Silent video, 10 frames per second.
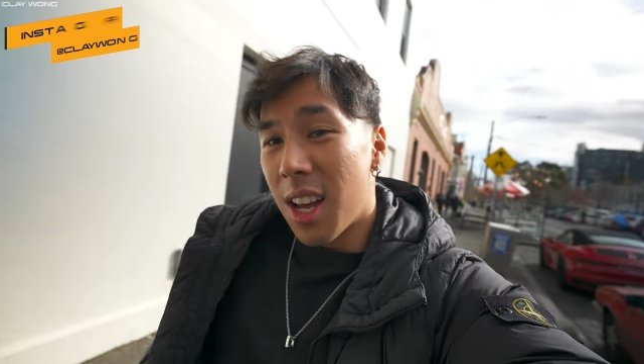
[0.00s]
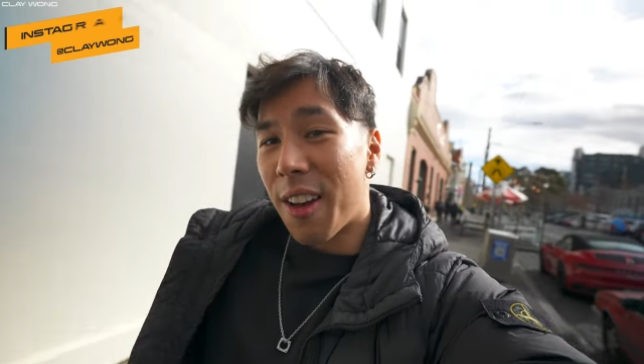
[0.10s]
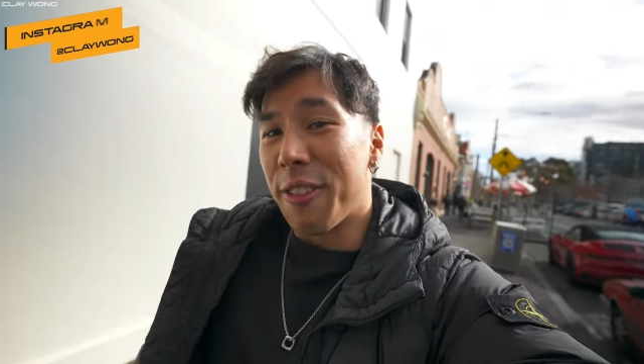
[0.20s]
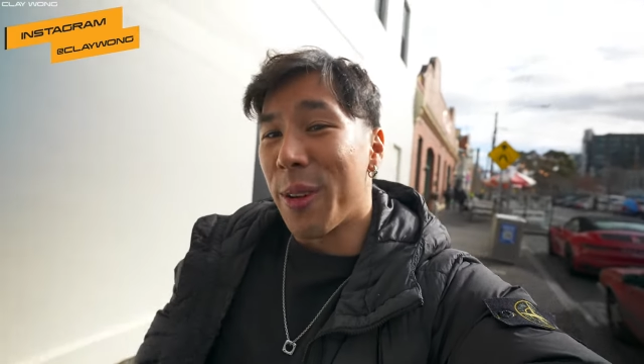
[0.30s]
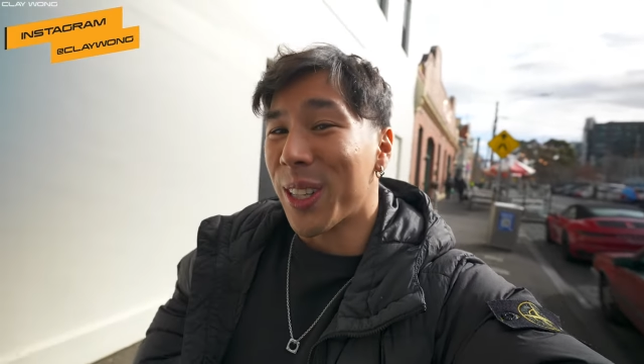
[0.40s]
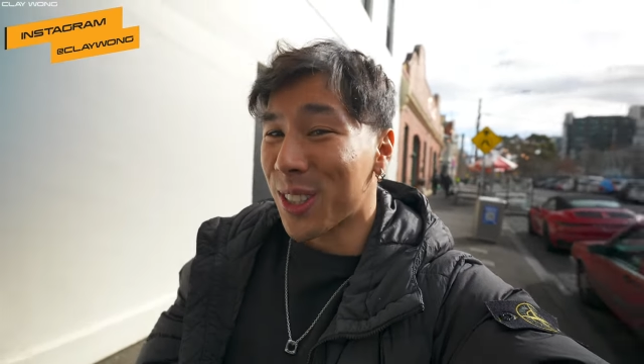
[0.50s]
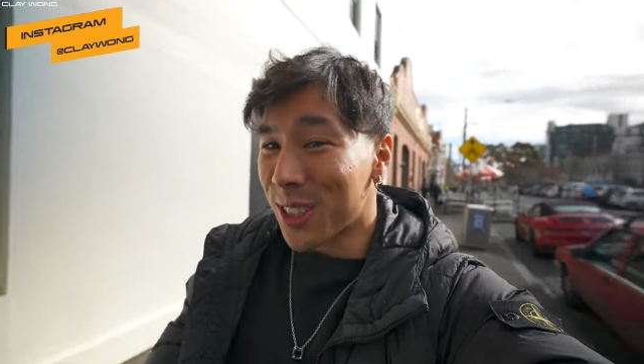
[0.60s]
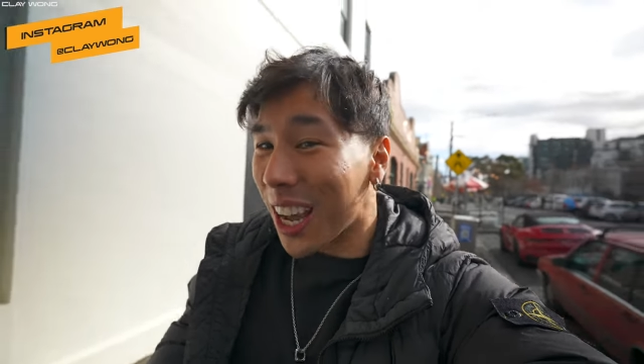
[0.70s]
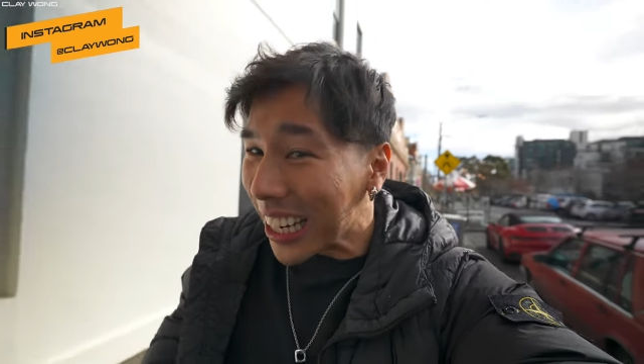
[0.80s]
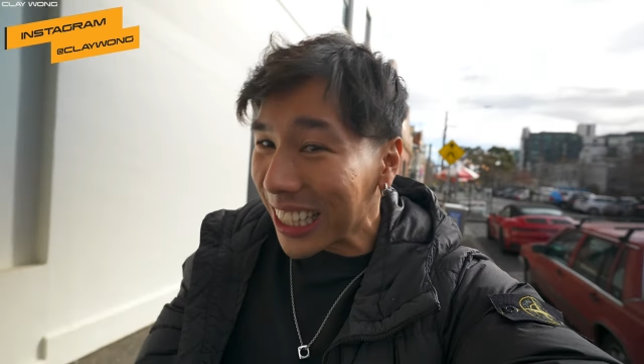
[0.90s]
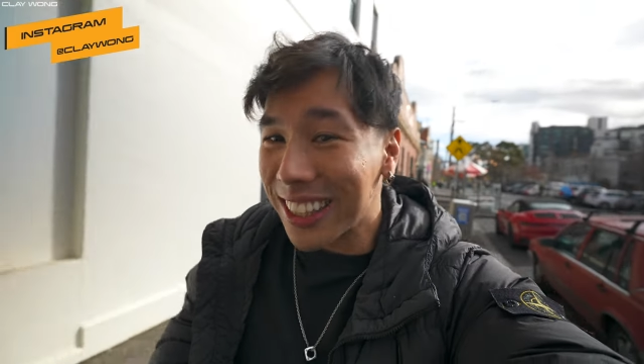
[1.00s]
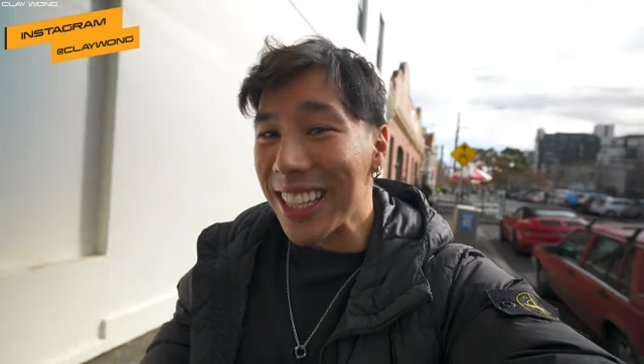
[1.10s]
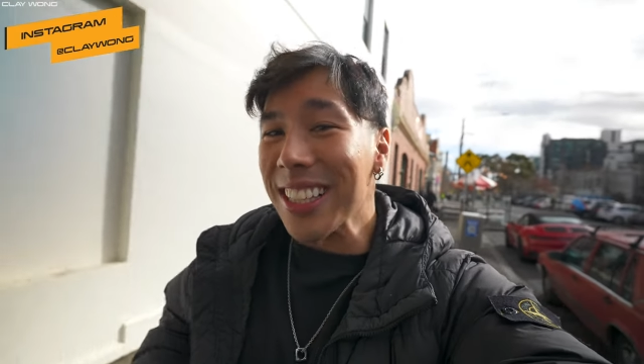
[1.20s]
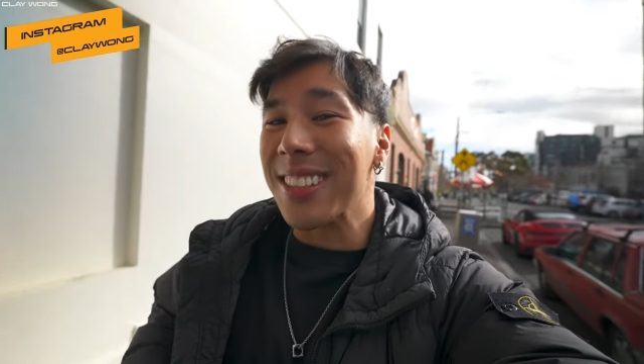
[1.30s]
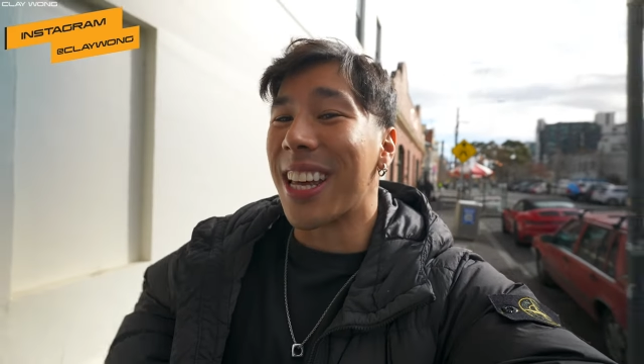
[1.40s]
a few exciting
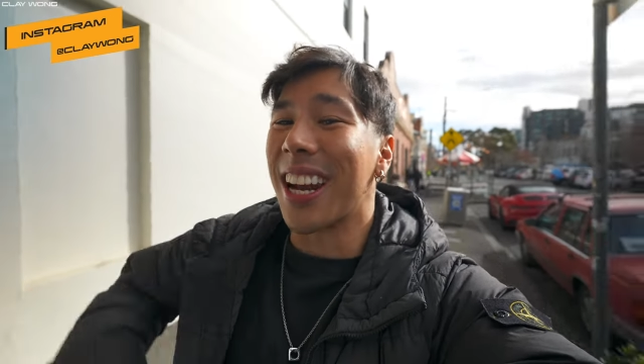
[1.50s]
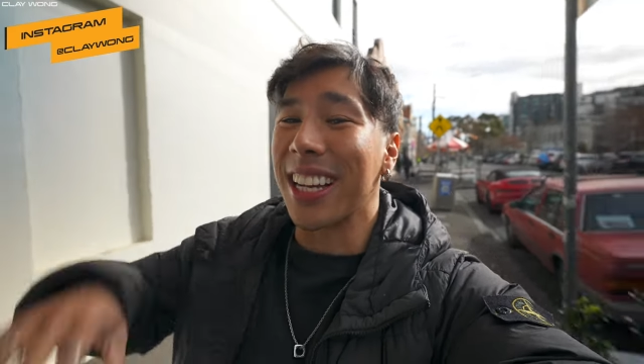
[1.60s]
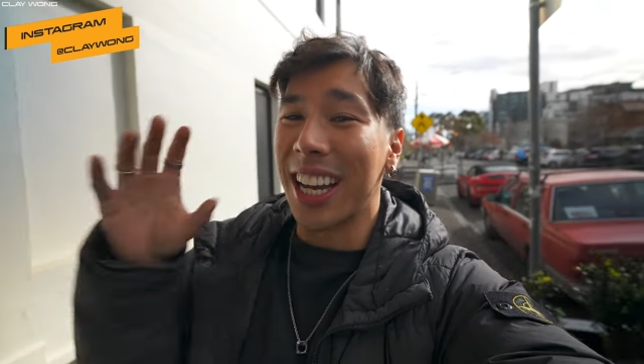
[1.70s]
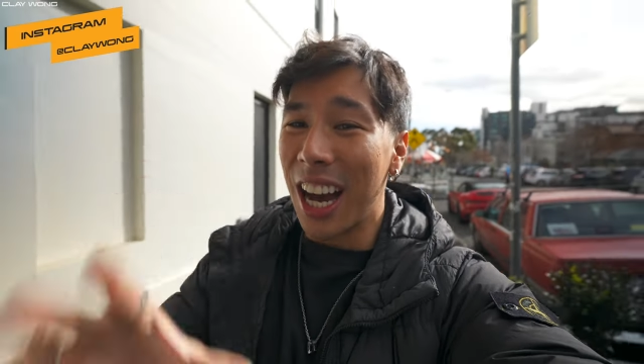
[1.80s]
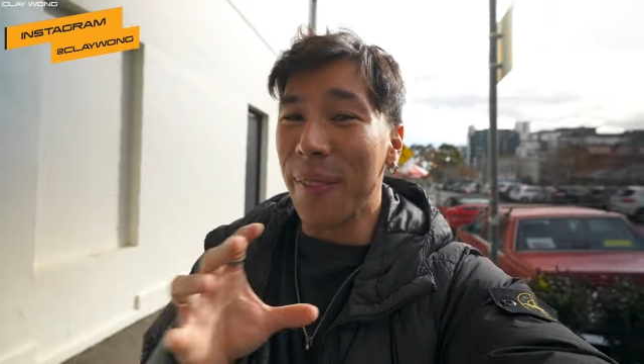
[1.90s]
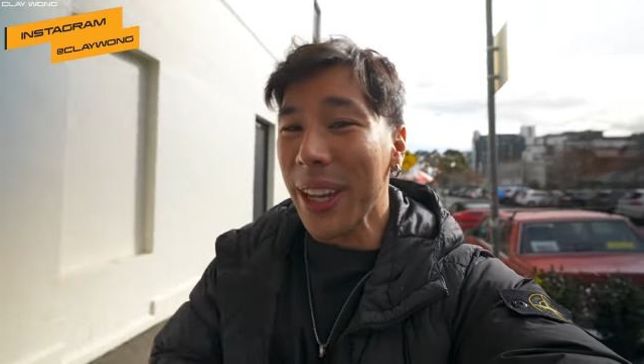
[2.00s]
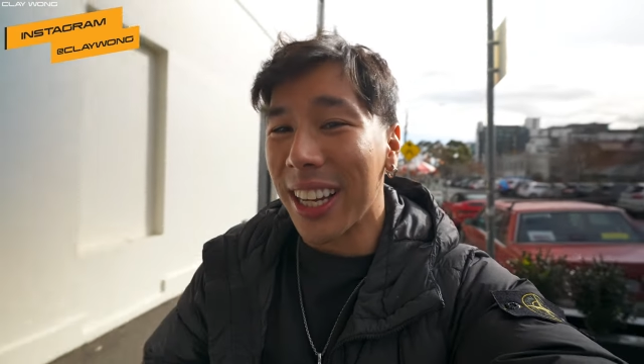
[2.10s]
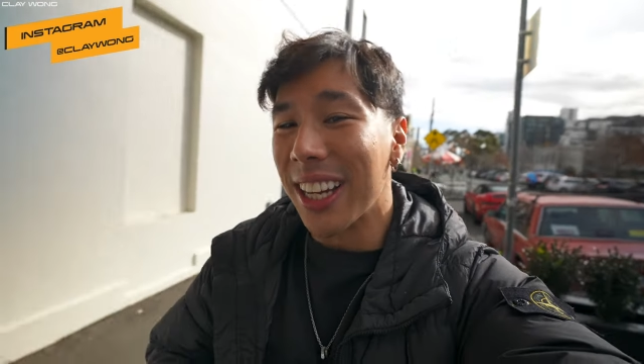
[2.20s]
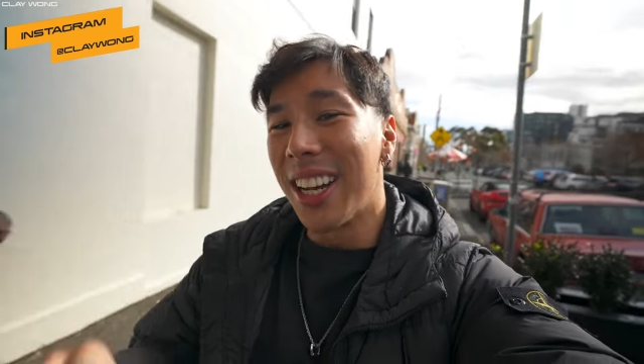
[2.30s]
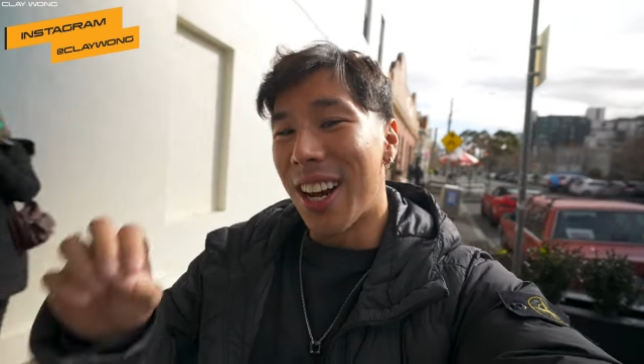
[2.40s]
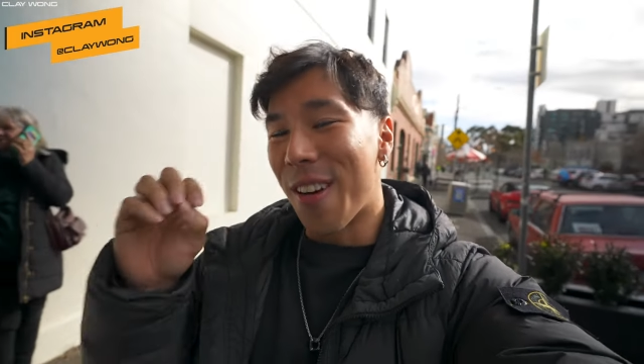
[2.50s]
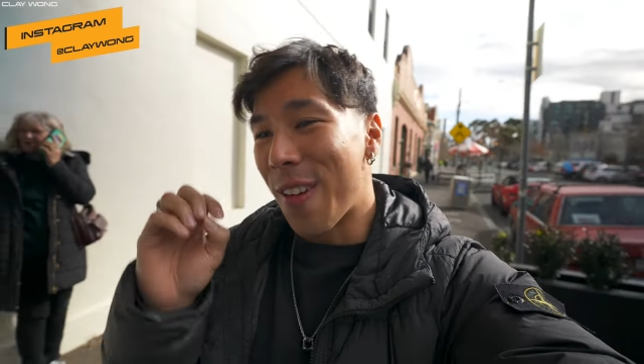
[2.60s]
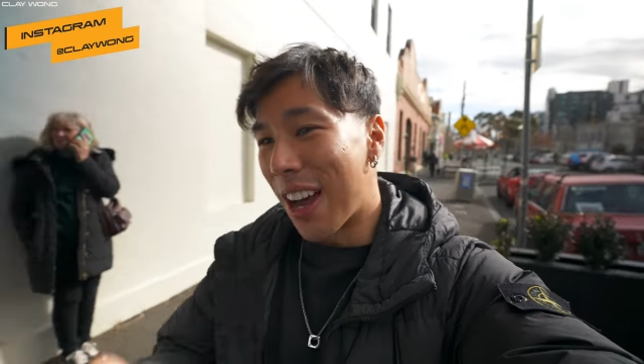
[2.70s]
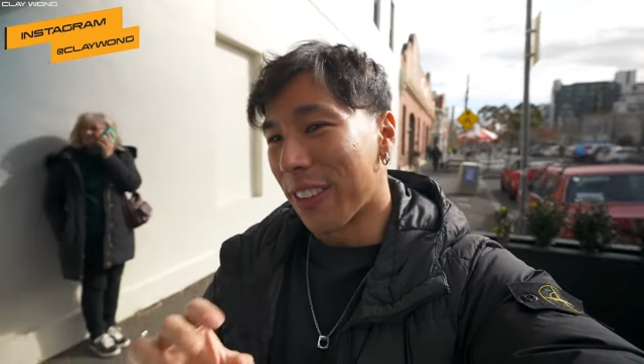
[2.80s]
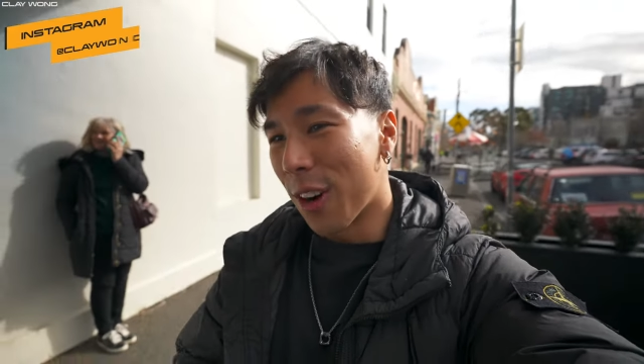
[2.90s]
things that are coming
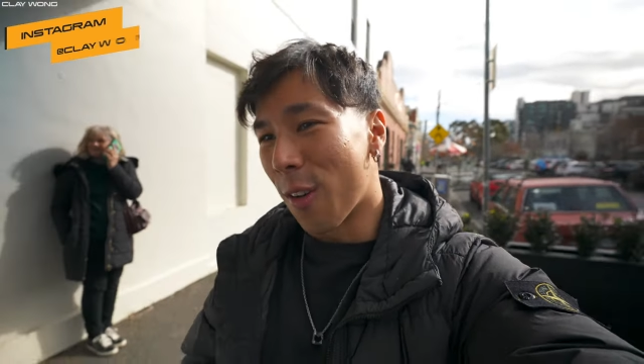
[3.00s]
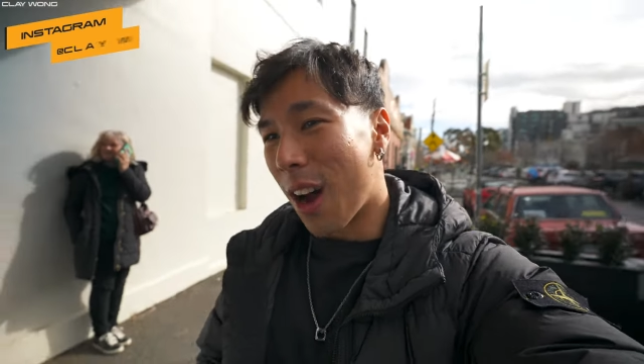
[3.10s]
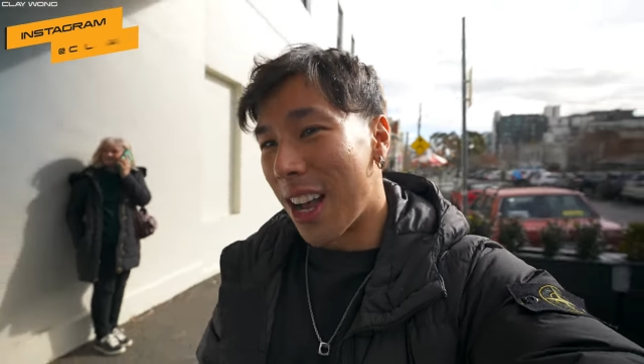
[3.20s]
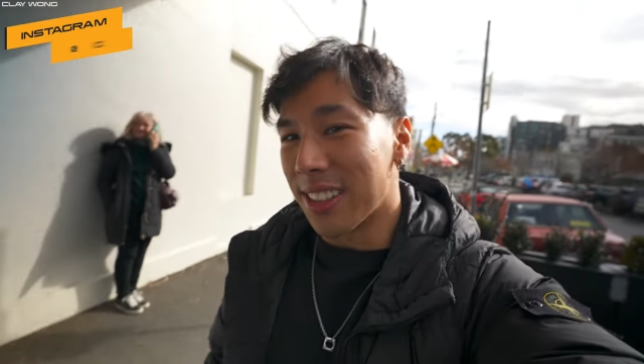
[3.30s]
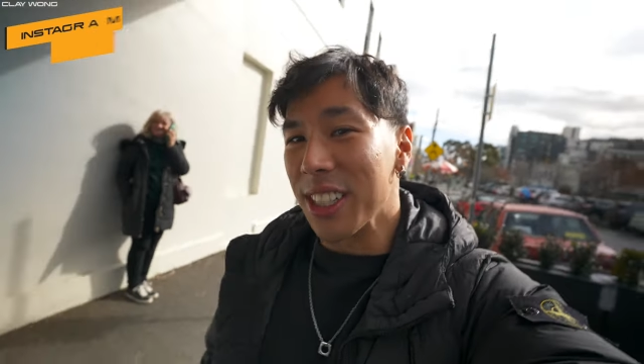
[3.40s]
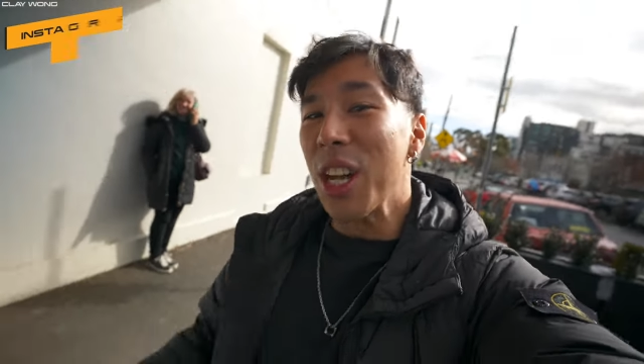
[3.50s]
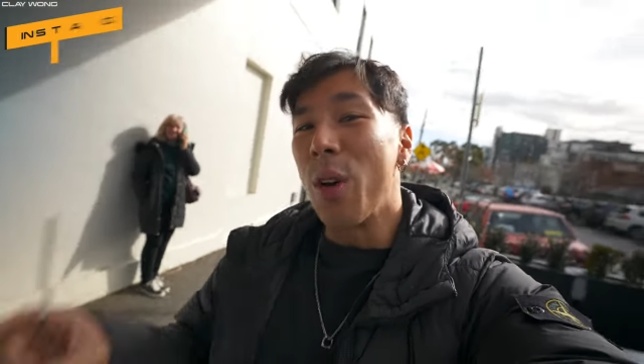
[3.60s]
around the horizon.